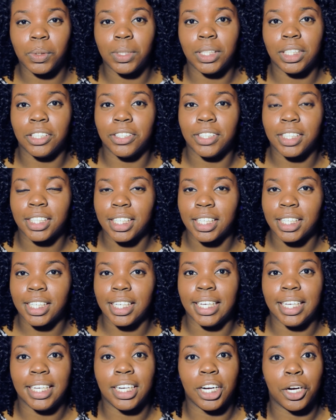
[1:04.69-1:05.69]

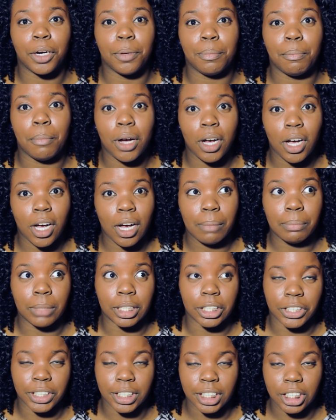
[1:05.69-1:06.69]
Lyrica and her mom,
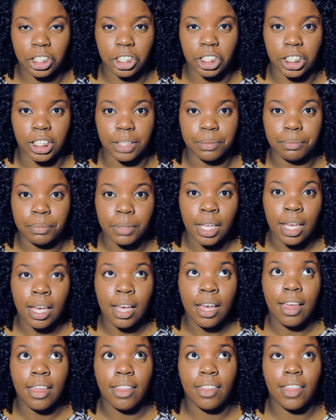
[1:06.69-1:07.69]
Lyrica G.
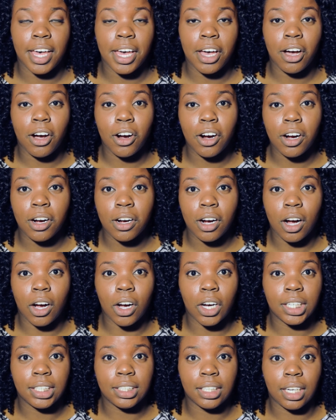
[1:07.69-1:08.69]
They are
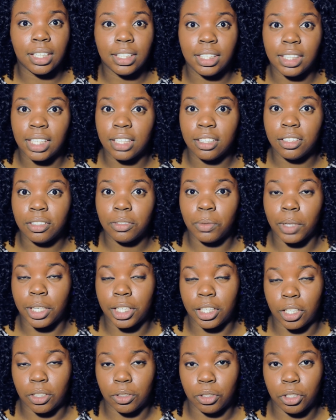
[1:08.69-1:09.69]
on Donatella's
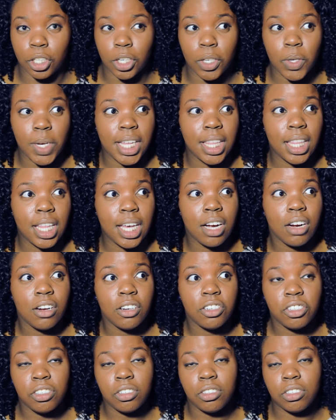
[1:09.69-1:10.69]
radio show and they
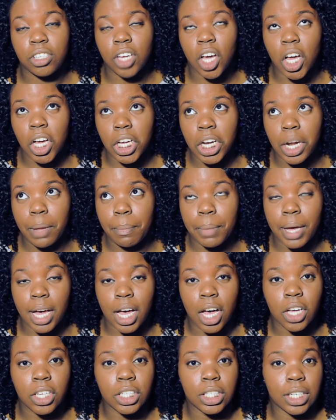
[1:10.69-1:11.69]
are just talking
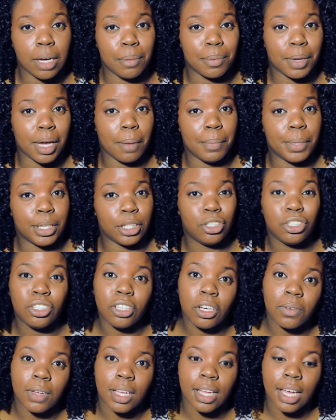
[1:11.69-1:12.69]
about an upcoming
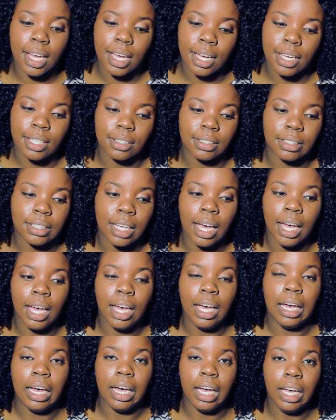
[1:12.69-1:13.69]
showcase
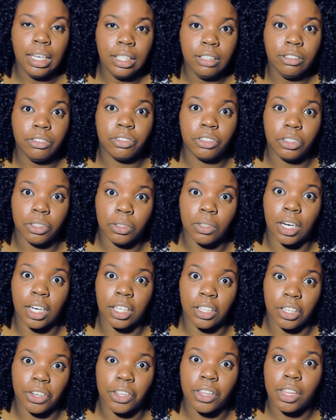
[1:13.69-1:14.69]
and a few
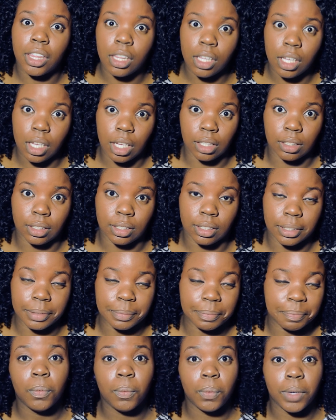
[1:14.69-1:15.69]
other things.
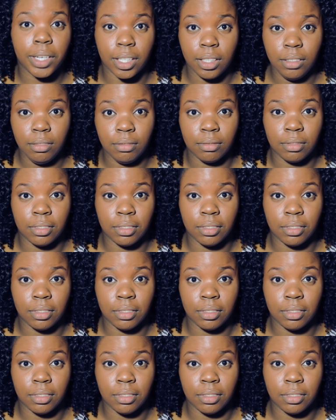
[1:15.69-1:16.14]
Well,